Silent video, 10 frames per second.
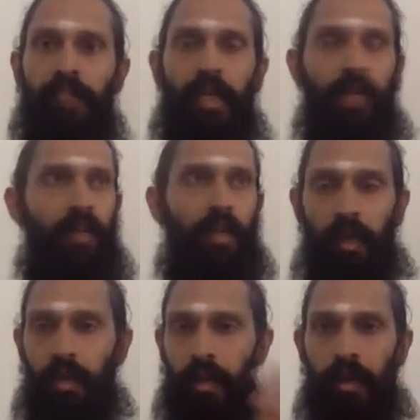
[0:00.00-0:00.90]
In fact,
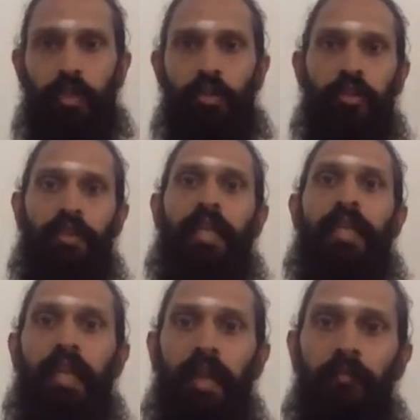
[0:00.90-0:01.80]
our current
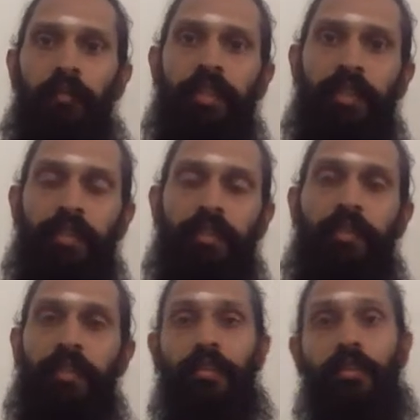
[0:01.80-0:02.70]
society emphasizes
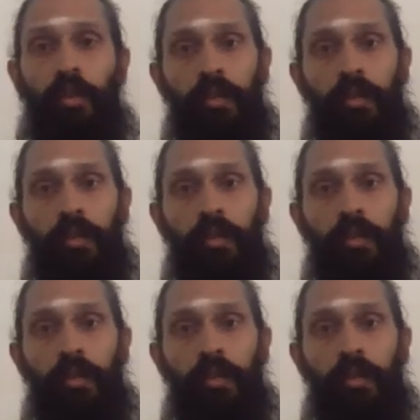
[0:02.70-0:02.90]
this